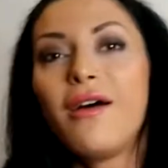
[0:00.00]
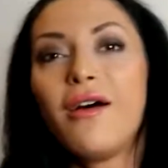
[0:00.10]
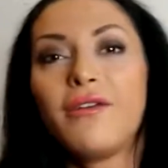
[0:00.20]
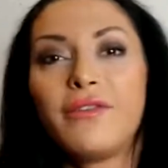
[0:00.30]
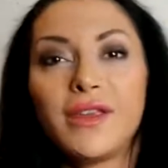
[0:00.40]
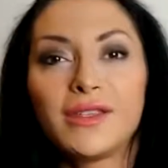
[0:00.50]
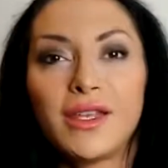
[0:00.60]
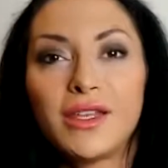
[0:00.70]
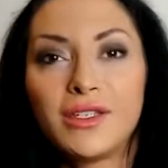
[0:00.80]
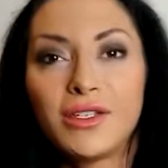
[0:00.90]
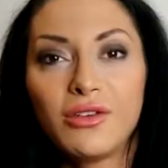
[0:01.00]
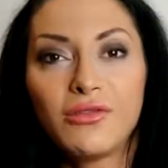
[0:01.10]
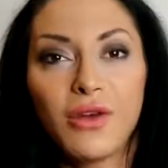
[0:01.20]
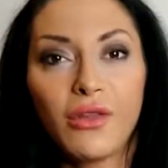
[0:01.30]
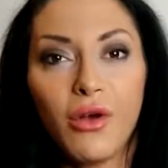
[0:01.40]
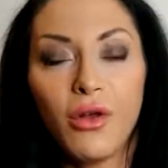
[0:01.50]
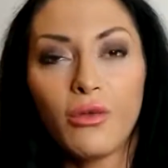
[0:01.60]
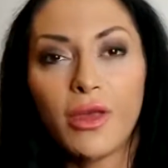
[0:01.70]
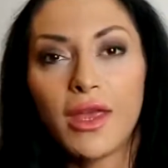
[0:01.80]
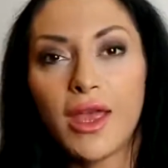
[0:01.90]
of things I need to do throughout the
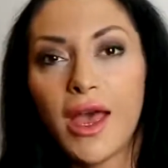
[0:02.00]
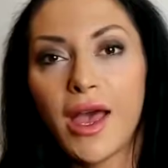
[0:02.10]
whole week,